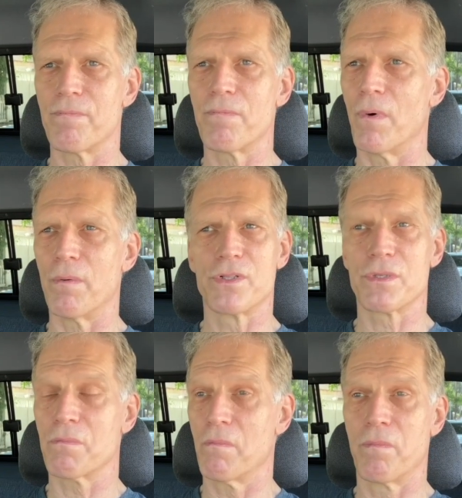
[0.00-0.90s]
Well,
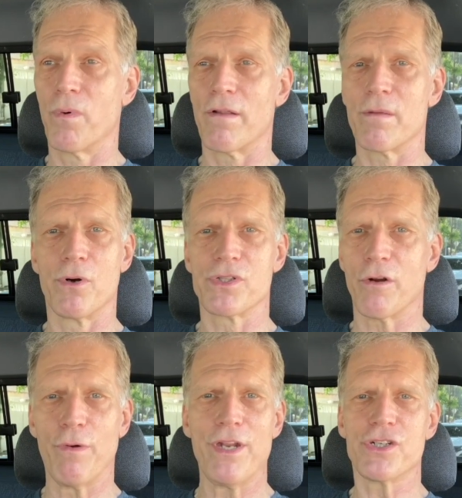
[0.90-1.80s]
it's one of the most
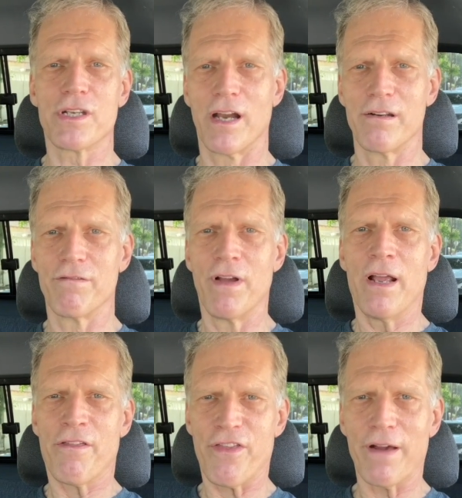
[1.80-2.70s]
egregious kind of
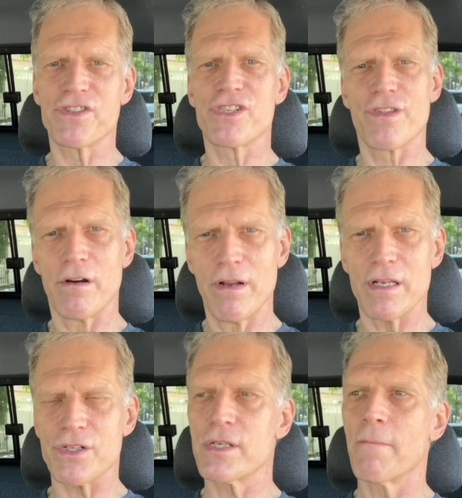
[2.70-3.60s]
thefts there
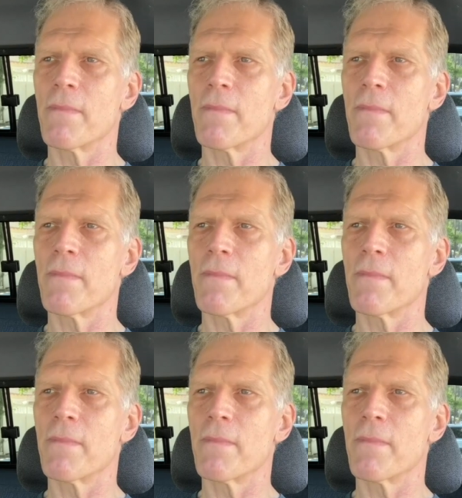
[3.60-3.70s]
is.